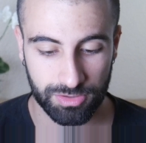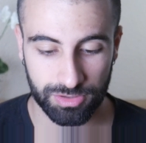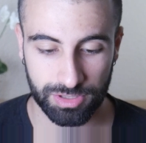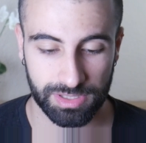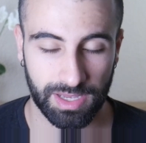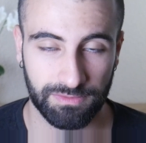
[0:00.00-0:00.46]
You
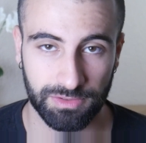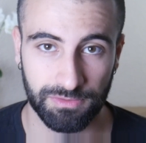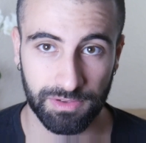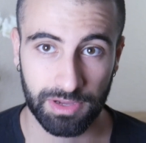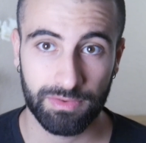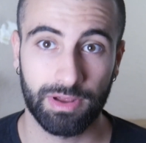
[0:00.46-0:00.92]
just have to
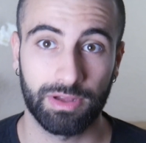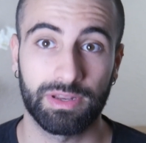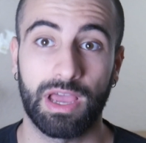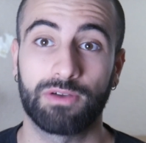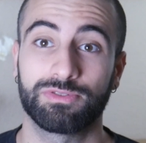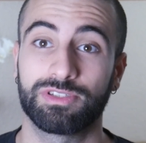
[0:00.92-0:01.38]
figure out
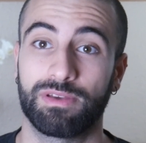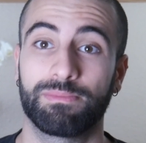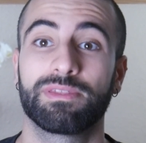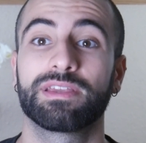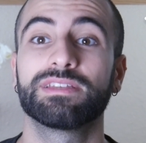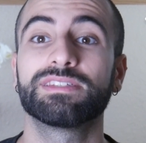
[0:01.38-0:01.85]
how
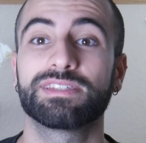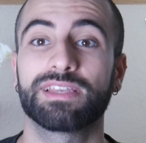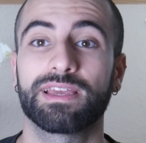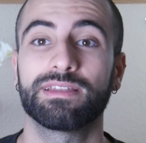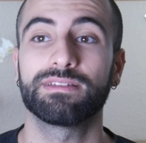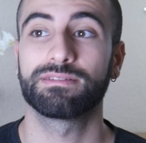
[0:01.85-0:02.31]
something is
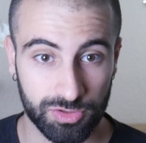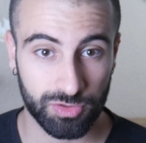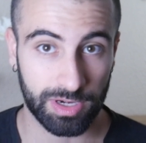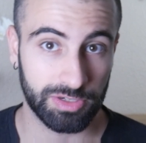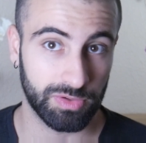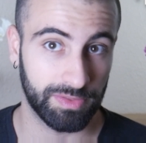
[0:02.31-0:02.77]
said,
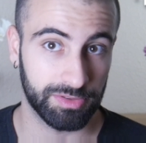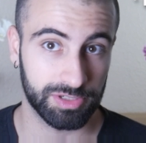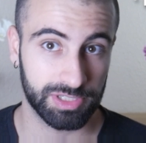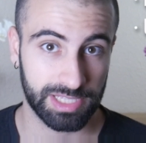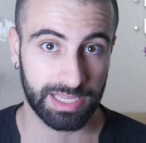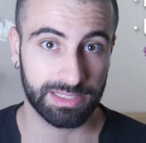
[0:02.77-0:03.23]
try to
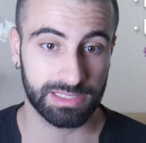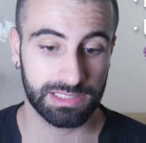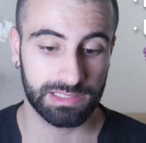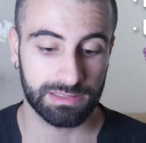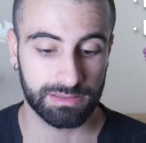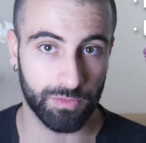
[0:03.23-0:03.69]
understand it,